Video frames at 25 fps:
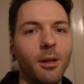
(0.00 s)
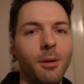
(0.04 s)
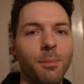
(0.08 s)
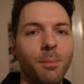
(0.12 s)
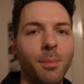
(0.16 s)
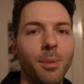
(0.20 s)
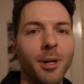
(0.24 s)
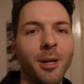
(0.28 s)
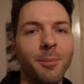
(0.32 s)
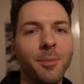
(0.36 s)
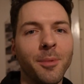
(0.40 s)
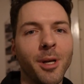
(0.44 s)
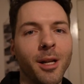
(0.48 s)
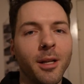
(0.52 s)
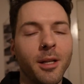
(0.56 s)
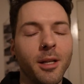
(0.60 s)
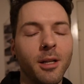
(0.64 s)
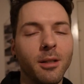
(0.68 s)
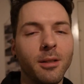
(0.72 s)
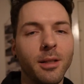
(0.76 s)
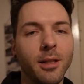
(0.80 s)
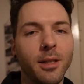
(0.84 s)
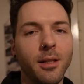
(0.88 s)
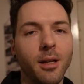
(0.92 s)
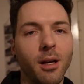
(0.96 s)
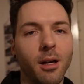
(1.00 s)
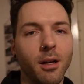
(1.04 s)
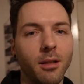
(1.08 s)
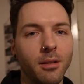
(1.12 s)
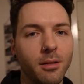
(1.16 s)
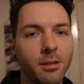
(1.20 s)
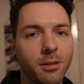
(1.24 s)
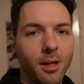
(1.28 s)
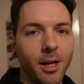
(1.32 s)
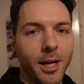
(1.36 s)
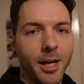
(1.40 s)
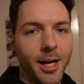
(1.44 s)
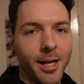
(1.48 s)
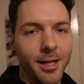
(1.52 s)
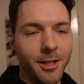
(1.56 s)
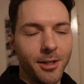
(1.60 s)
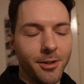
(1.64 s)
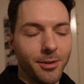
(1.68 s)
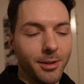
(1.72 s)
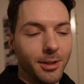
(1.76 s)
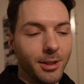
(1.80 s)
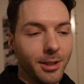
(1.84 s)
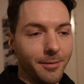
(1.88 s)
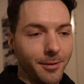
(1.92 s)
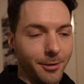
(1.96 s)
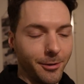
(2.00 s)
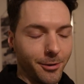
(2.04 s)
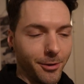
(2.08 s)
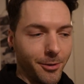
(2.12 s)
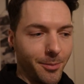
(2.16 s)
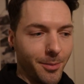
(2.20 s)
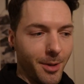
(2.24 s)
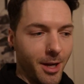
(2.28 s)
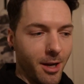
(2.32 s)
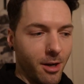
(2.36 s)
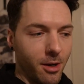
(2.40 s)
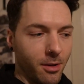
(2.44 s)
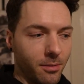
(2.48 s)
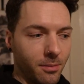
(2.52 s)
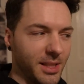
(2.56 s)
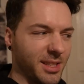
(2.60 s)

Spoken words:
But I'm not nearly done. I gotta do the living room now.